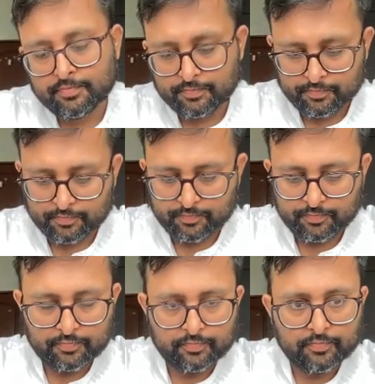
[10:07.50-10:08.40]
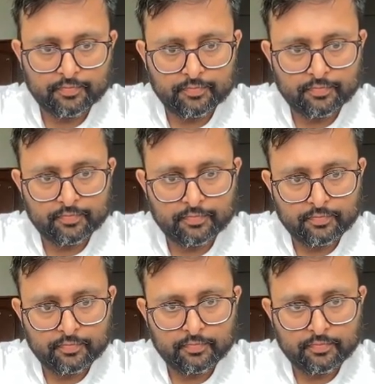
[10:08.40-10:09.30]

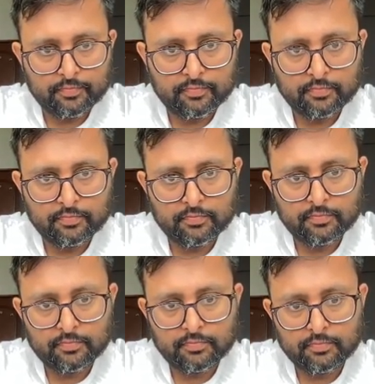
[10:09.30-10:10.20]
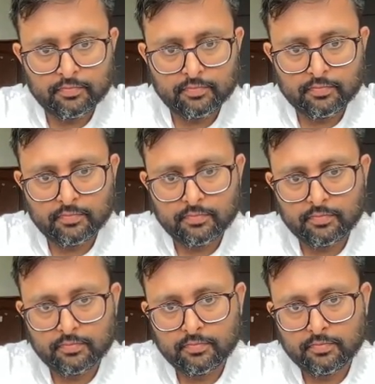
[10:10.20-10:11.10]

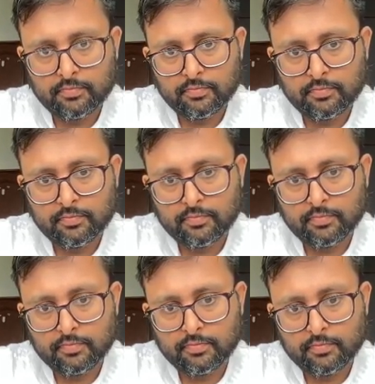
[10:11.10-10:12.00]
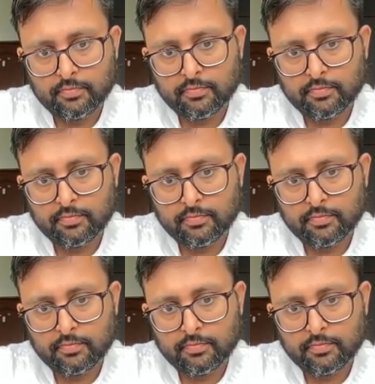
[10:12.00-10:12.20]
No one is speaking in this clip.